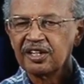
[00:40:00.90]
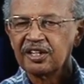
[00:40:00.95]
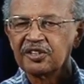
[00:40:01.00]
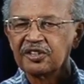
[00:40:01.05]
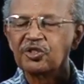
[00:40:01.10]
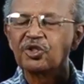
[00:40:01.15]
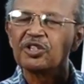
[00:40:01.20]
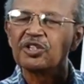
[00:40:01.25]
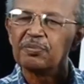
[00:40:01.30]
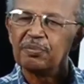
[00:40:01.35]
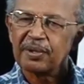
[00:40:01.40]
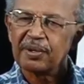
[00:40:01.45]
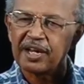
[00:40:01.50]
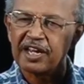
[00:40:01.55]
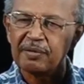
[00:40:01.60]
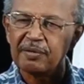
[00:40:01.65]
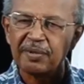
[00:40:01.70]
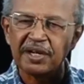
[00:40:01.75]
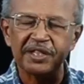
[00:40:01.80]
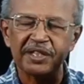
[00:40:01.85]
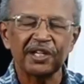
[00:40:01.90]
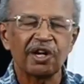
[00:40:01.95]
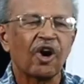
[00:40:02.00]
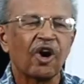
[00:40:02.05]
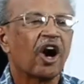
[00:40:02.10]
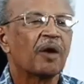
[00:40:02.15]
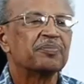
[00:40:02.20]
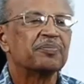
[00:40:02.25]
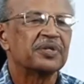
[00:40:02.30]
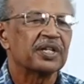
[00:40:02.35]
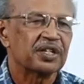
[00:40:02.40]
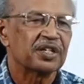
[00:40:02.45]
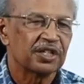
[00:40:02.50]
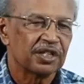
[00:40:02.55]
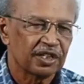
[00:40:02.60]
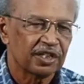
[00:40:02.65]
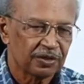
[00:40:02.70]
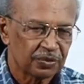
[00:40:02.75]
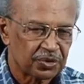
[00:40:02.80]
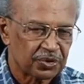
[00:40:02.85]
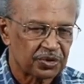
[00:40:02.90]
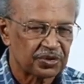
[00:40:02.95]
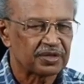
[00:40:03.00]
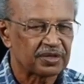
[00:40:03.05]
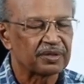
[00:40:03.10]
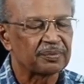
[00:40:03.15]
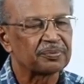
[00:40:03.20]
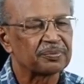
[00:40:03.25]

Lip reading: to the brain by the optic nerves.